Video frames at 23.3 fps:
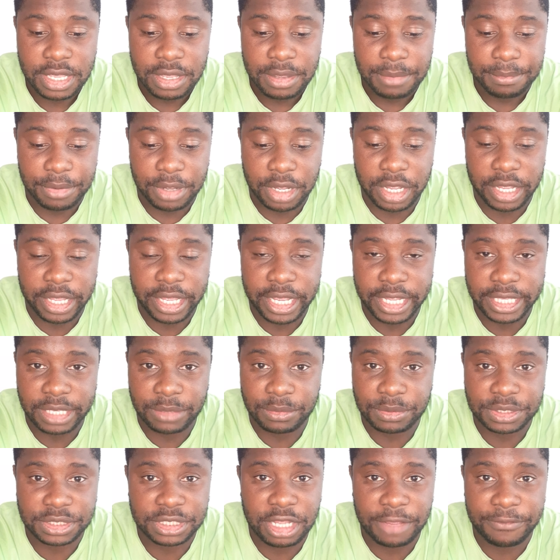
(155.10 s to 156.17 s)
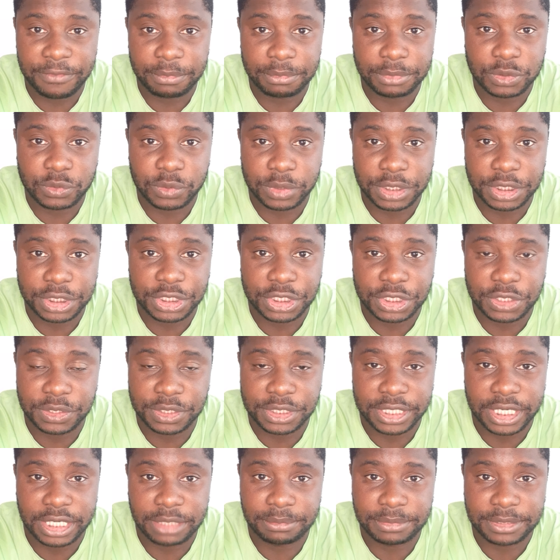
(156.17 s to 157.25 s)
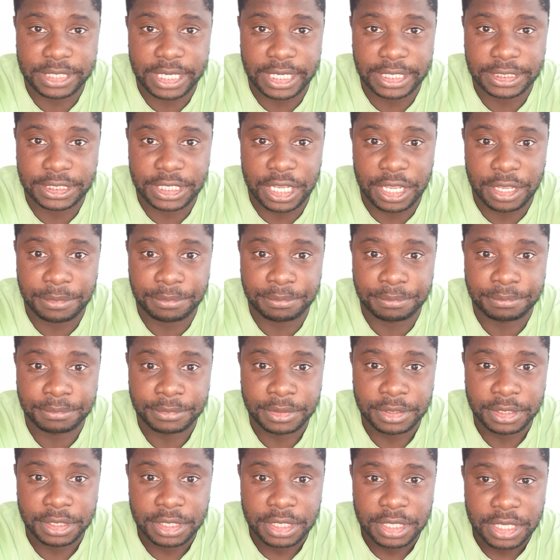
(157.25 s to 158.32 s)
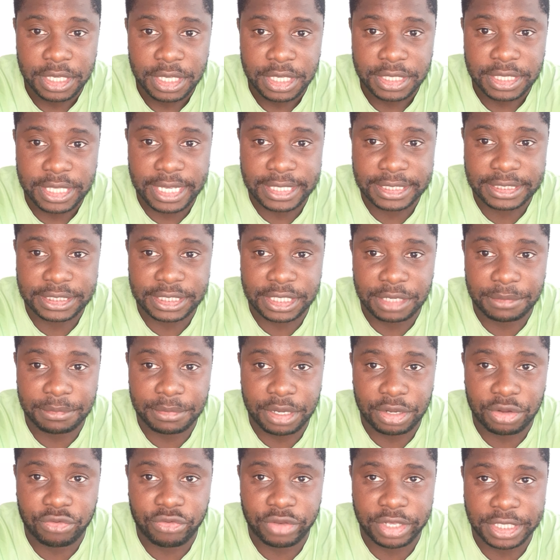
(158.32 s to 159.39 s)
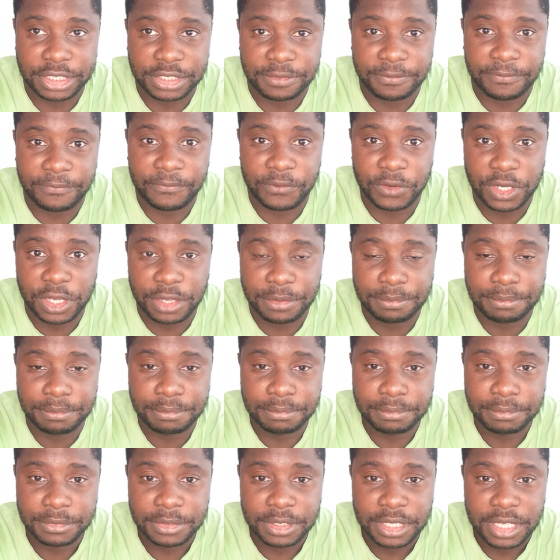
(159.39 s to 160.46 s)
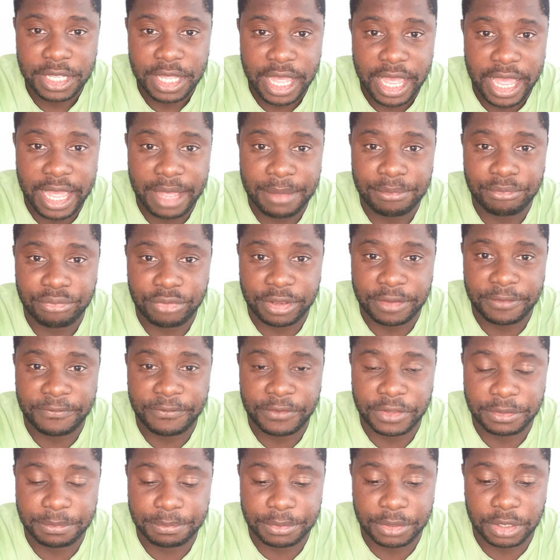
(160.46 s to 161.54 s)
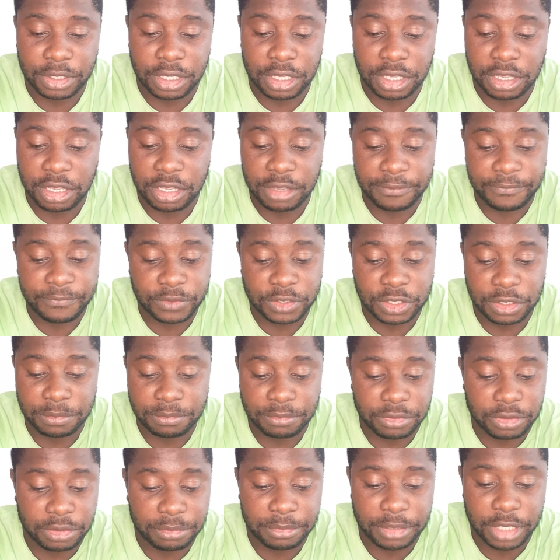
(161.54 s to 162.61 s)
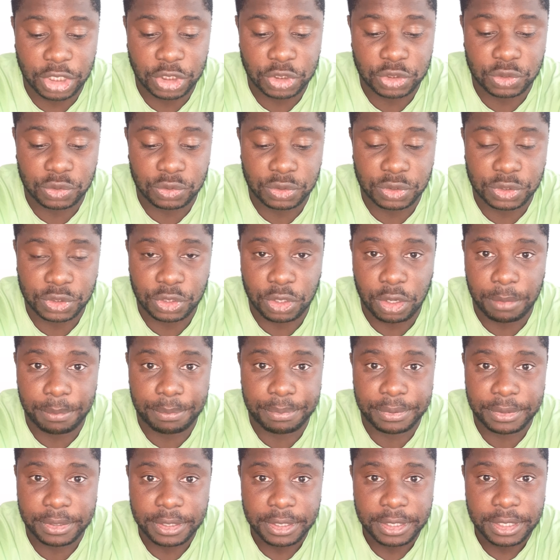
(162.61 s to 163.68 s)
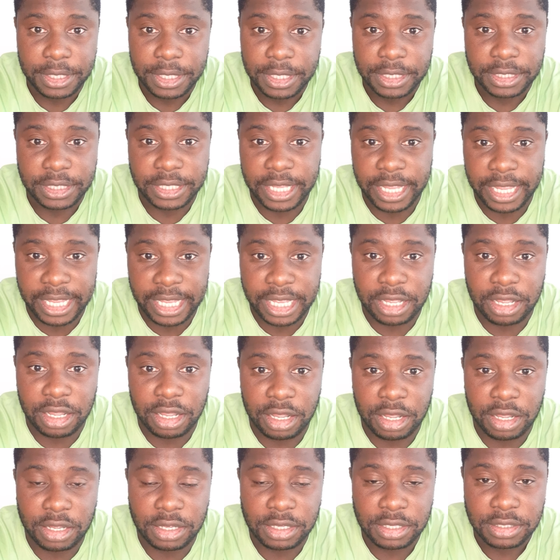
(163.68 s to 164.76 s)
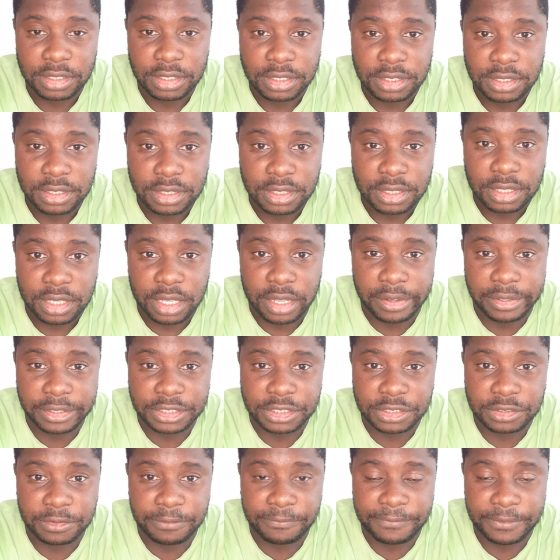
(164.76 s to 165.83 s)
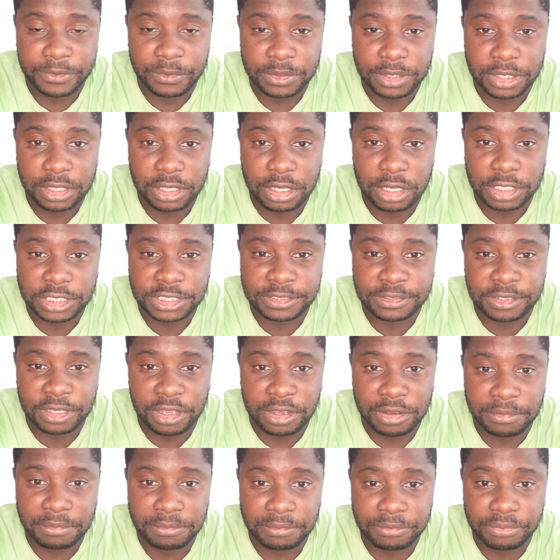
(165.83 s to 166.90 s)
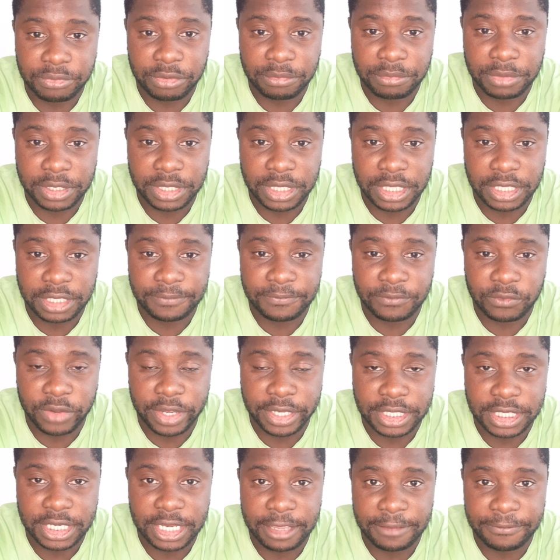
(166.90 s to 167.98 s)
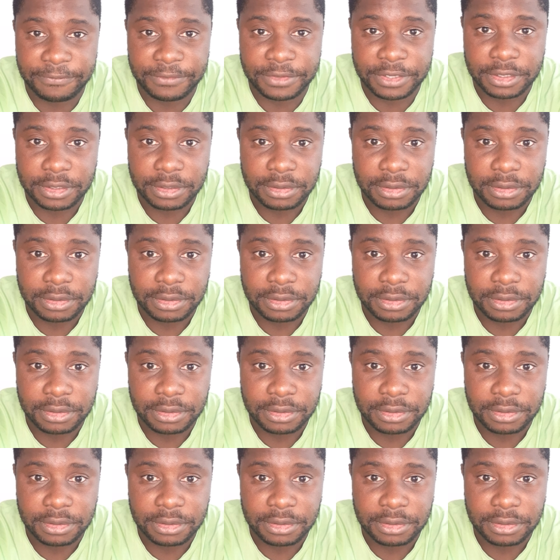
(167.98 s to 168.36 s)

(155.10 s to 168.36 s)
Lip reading: But I heard there was nothing between the two teams, and that's a credit to Fulham and Brentford. But Fulham emerged on top. They are going to fill the last Premier League void left,